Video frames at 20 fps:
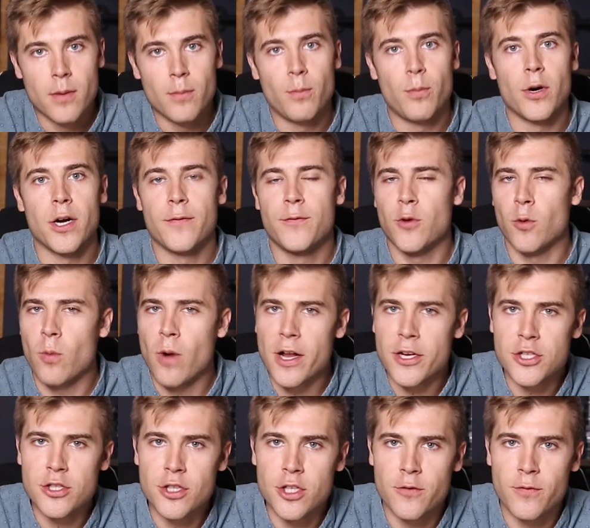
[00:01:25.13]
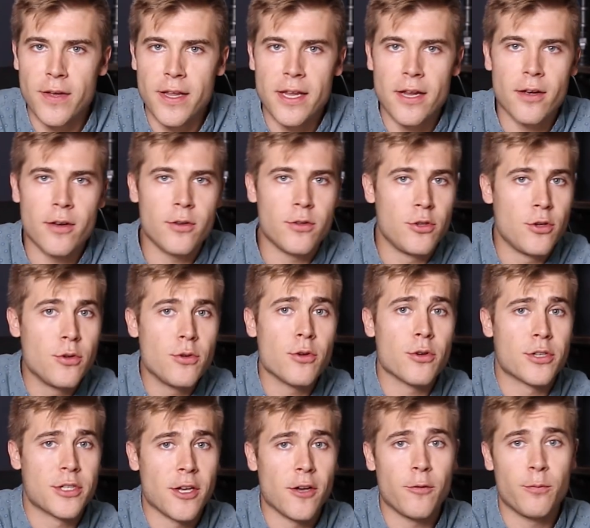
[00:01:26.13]
But if you're watching this video, you
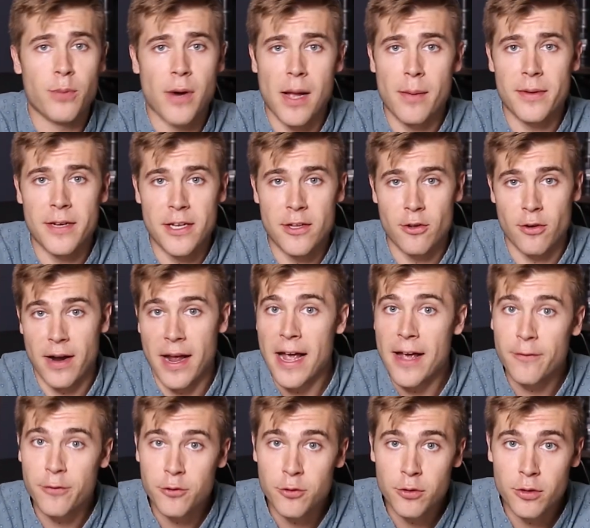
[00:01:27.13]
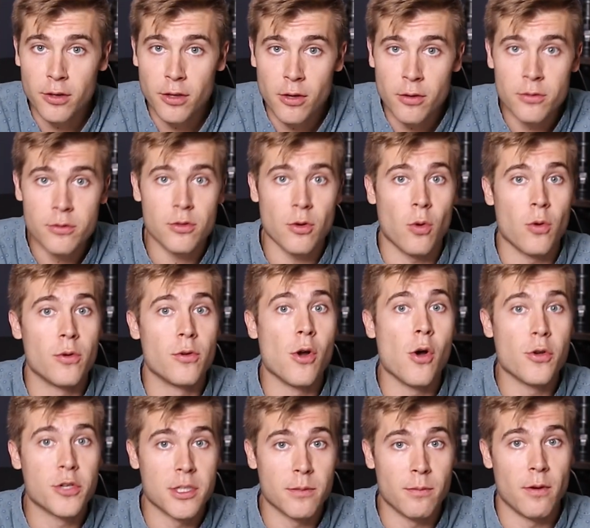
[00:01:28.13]
yourself probably either have student loans or know
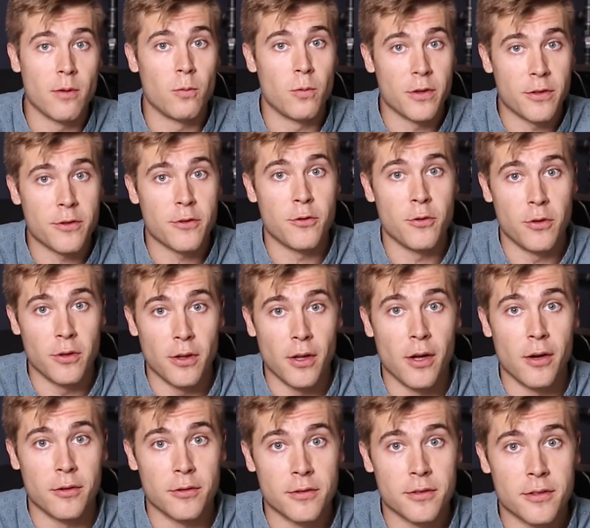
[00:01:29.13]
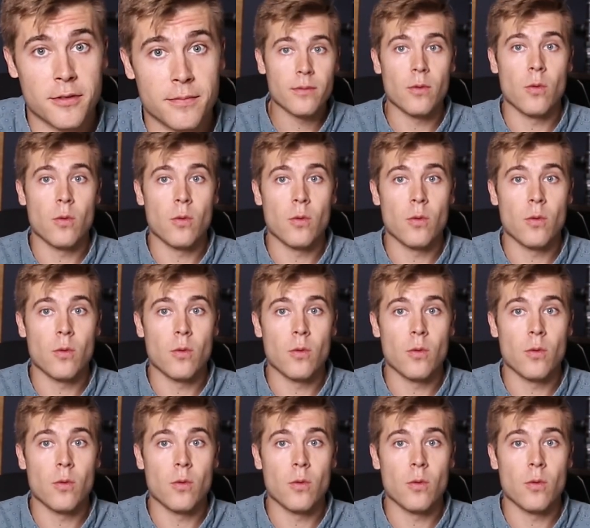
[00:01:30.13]
someone with student loans.